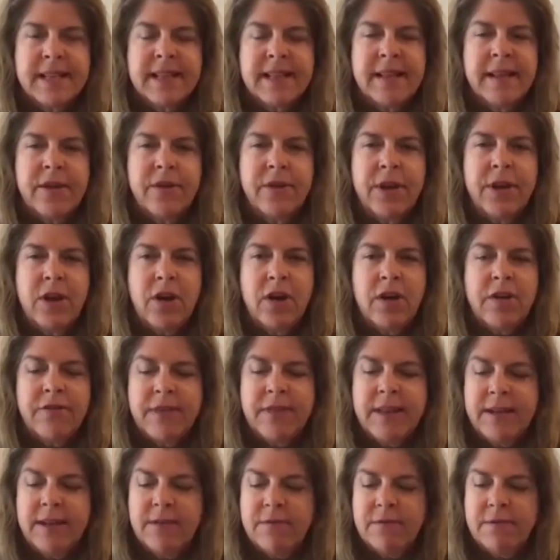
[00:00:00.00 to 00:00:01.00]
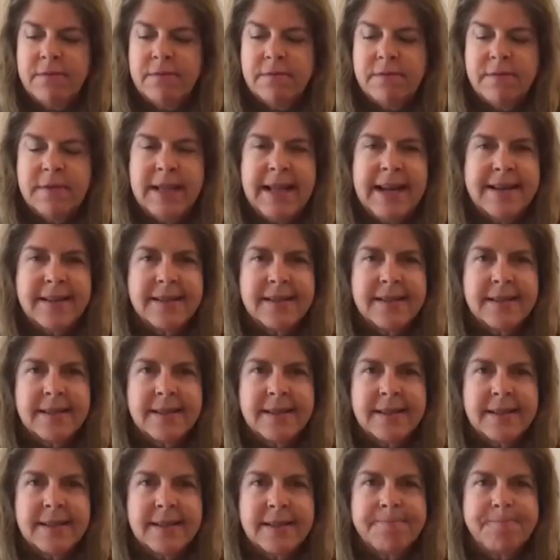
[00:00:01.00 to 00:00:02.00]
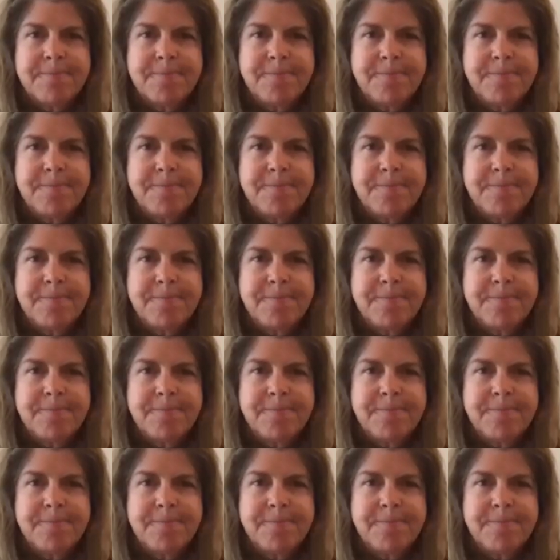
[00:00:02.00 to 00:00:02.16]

Clearing off that last